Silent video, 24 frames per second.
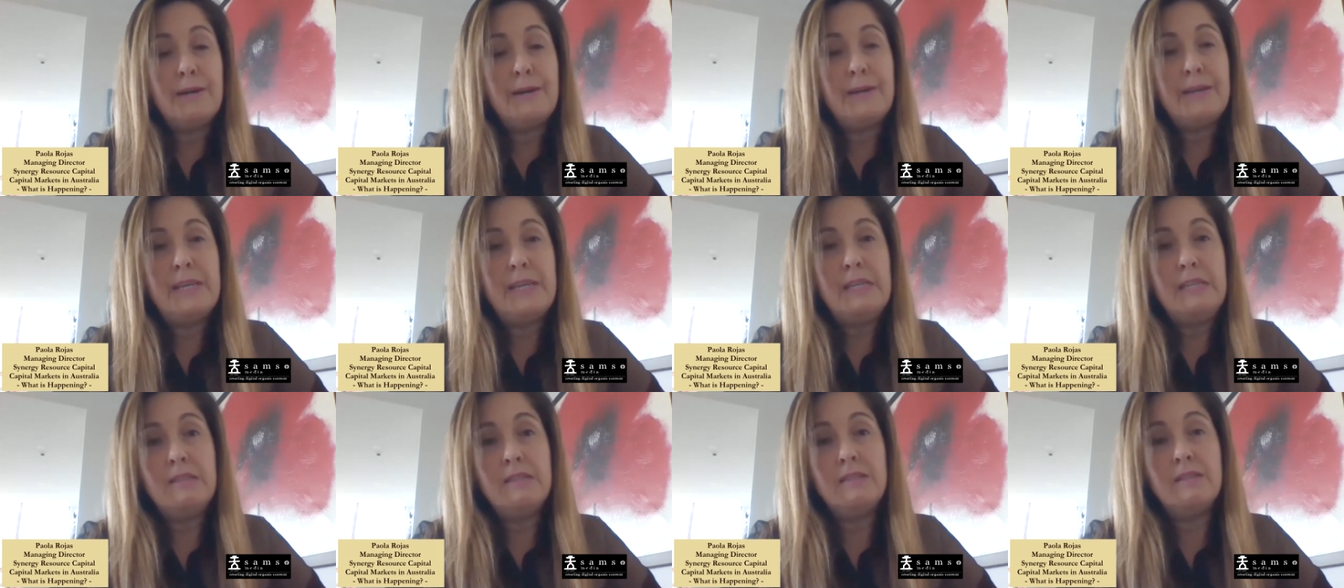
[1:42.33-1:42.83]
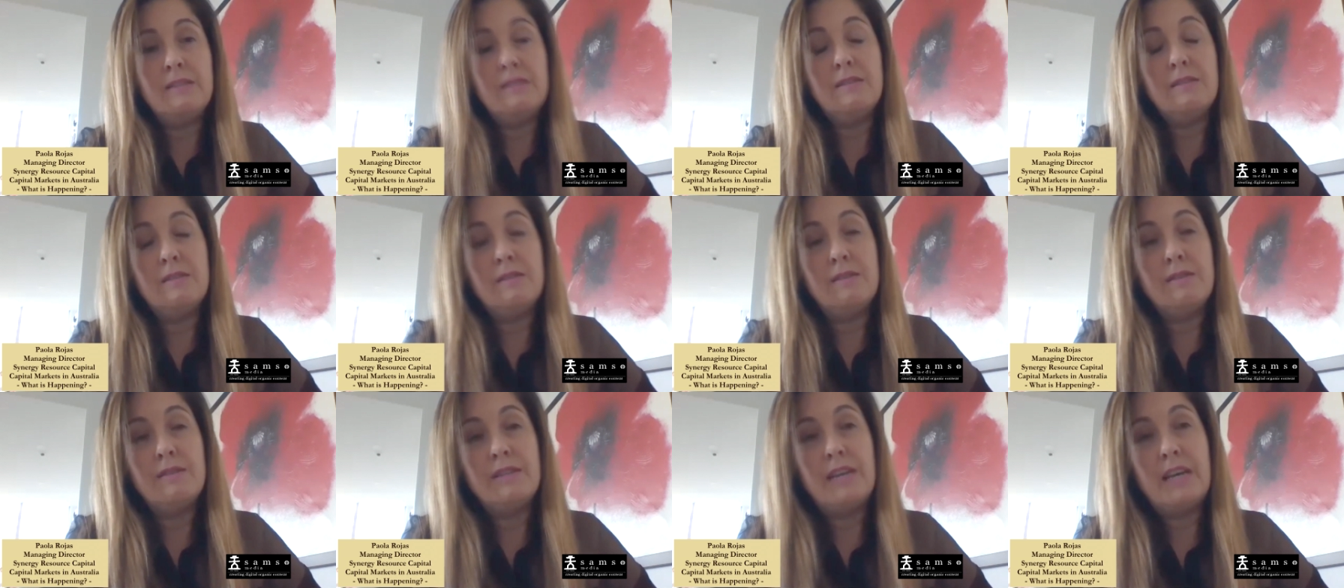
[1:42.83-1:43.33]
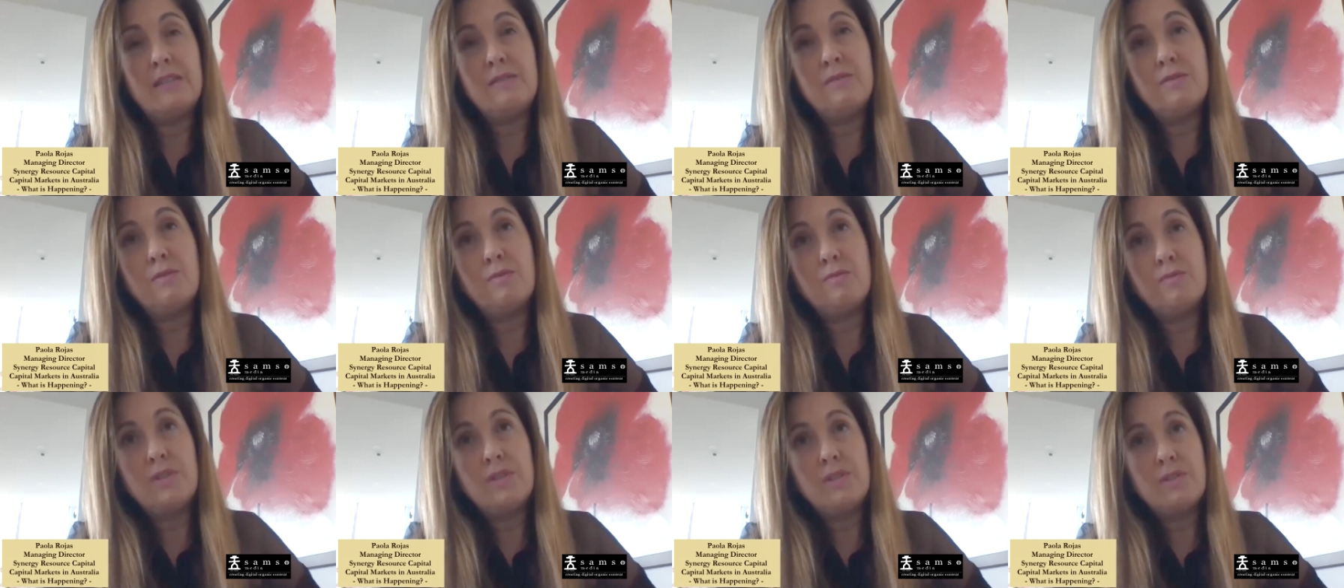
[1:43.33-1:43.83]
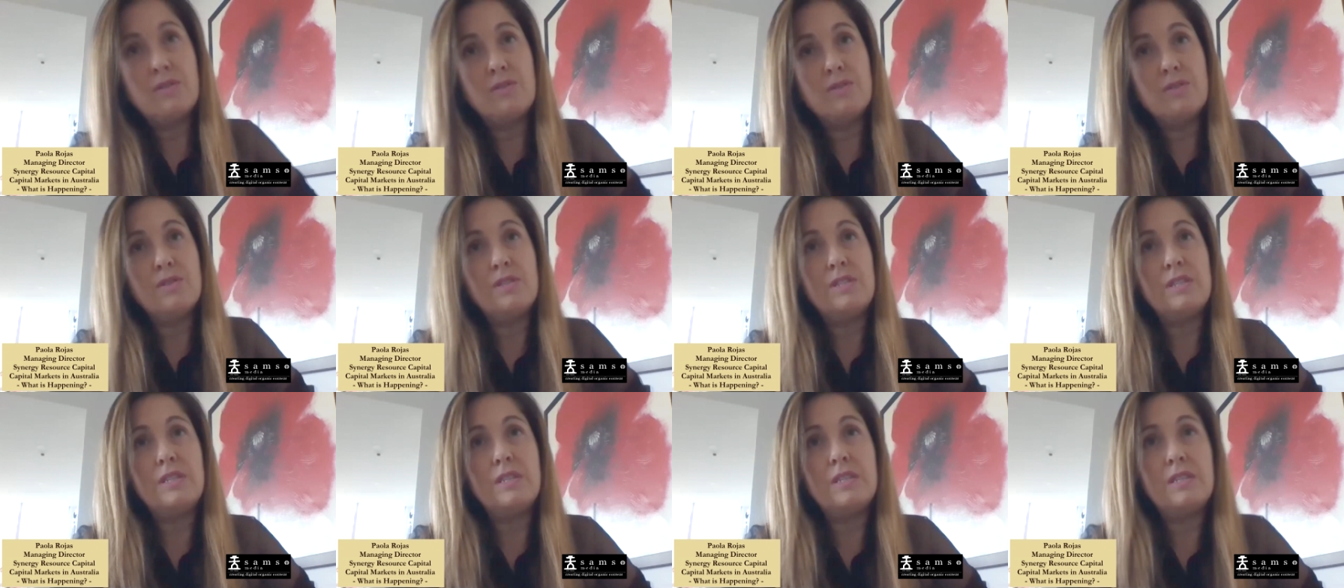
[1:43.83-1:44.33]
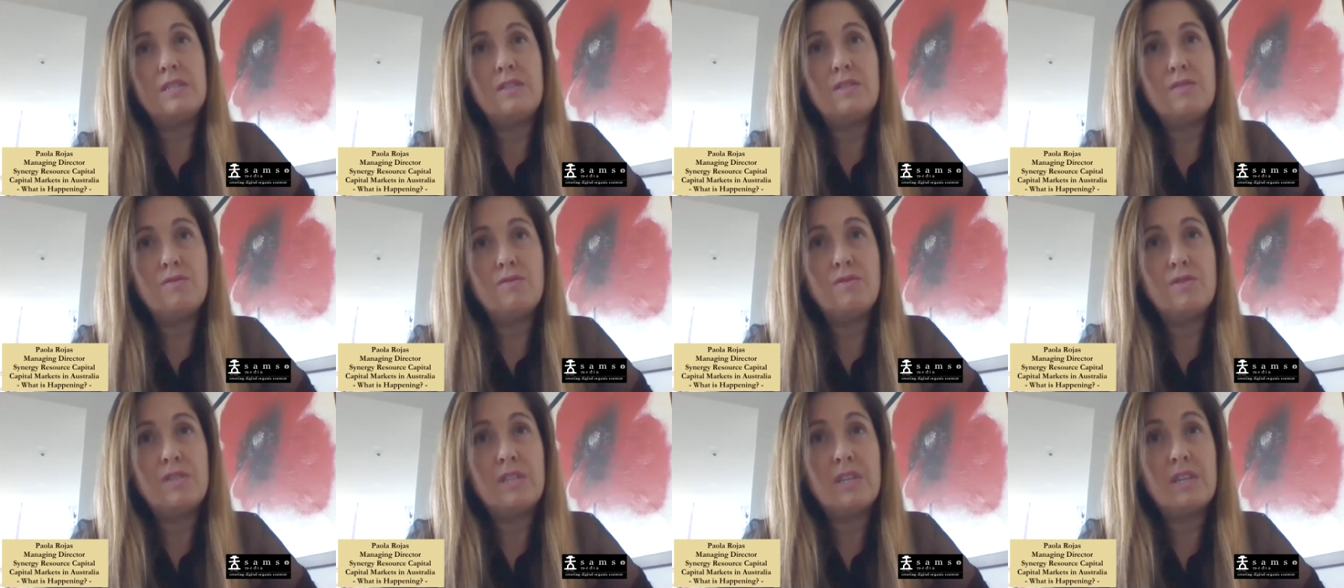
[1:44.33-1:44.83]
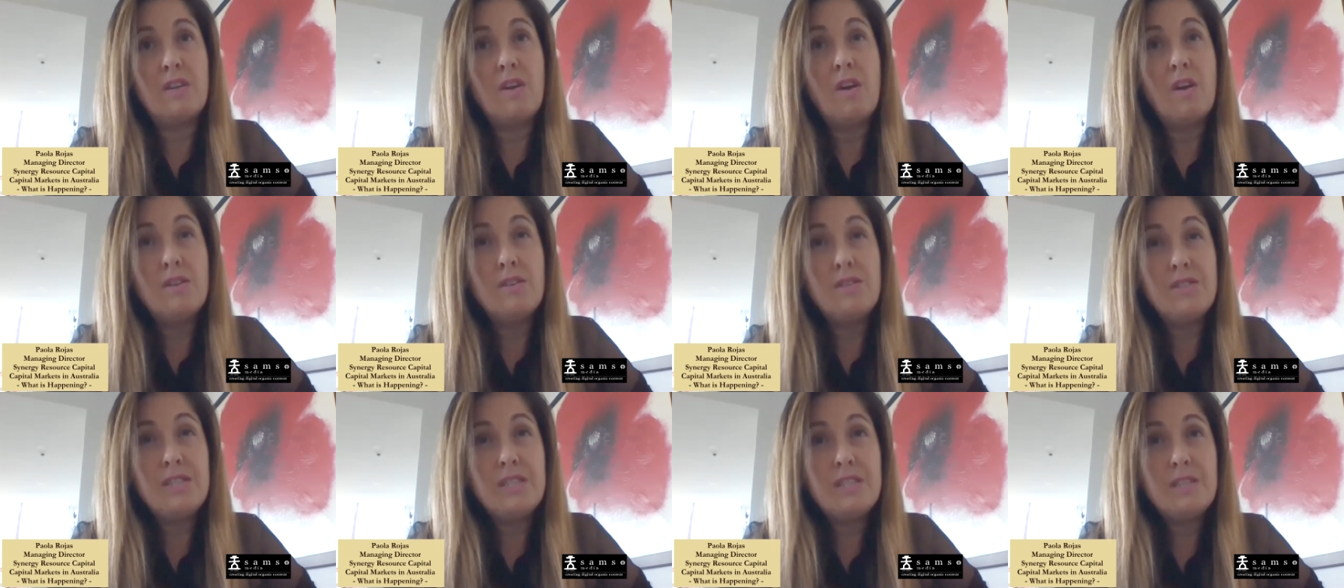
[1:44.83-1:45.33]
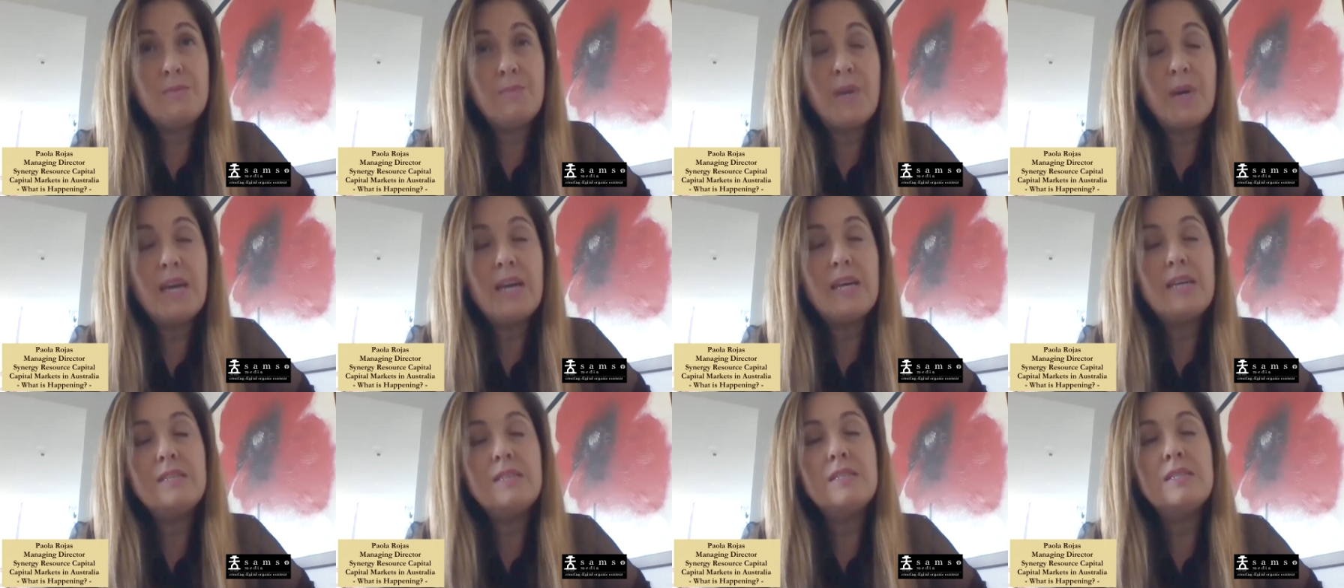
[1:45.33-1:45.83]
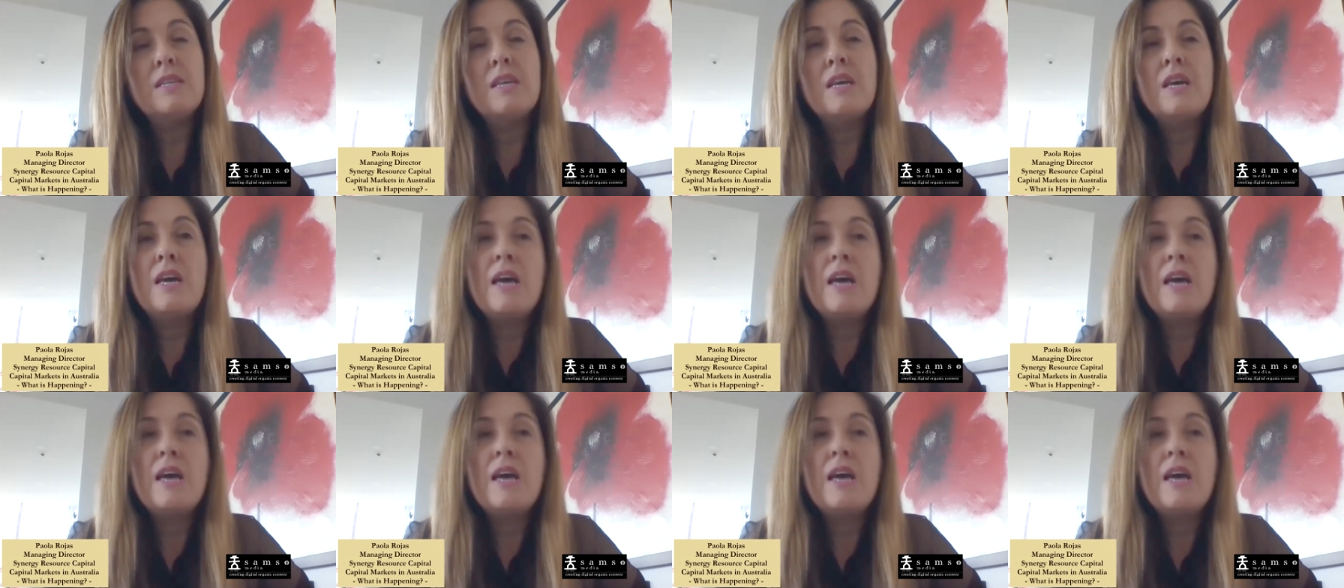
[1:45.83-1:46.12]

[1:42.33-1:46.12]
in the natural resources or technology space,